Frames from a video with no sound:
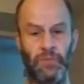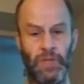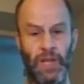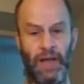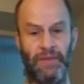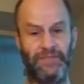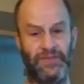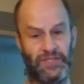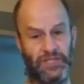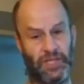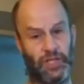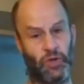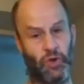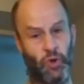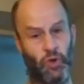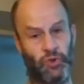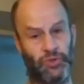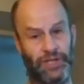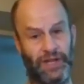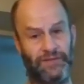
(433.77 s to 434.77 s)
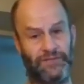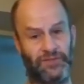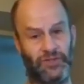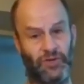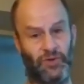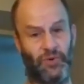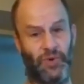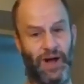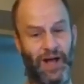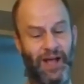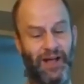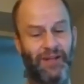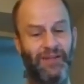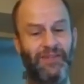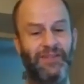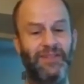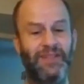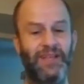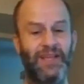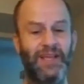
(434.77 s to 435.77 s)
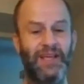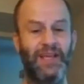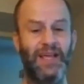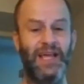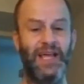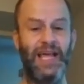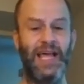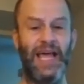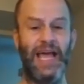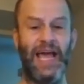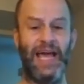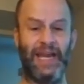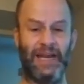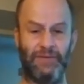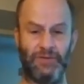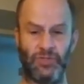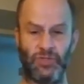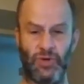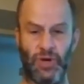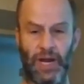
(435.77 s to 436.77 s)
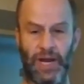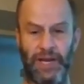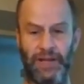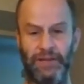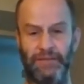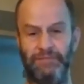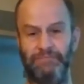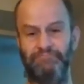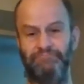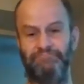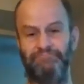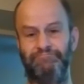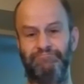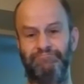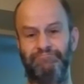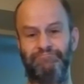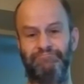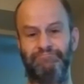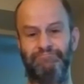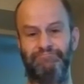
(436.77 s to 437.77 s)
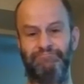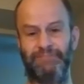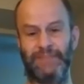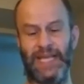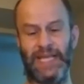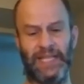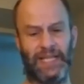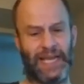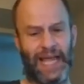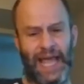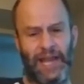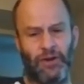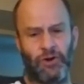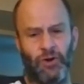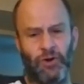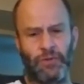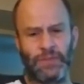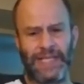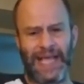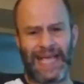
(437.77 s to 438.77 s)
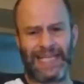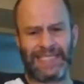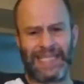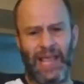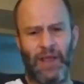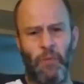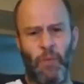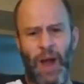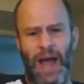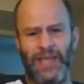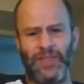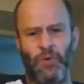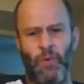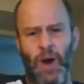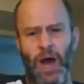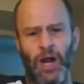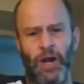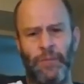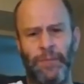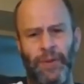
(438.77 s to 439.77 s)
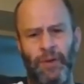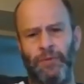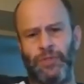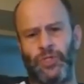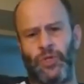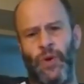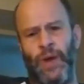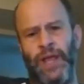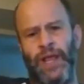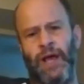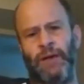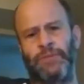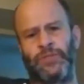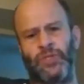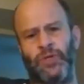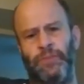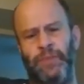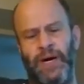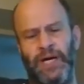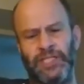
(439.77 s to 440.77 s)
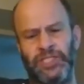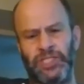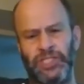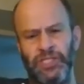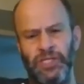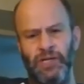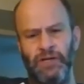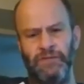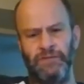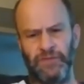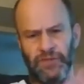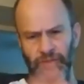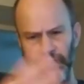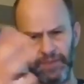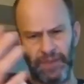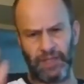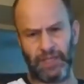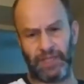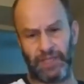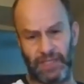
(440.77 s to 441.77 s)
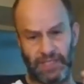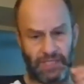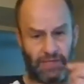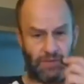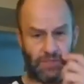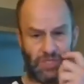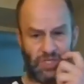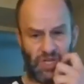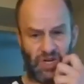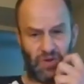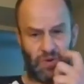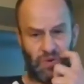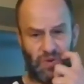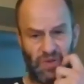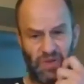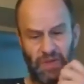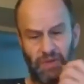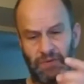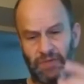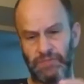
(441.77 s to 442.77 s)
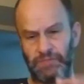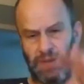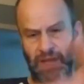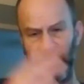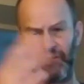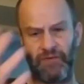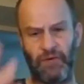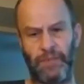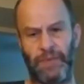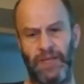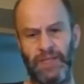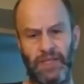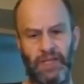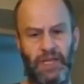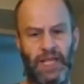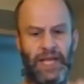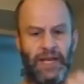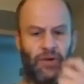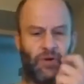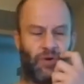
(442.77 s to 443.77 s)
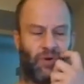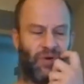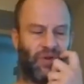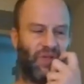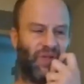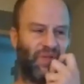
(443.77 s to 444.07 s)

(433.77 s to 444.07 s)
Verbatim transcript: Obviously cold after a while. And I was crying. And the landlord was asking why the water bill was going up so much for the building because it was, you know, it was paid for by the landlord.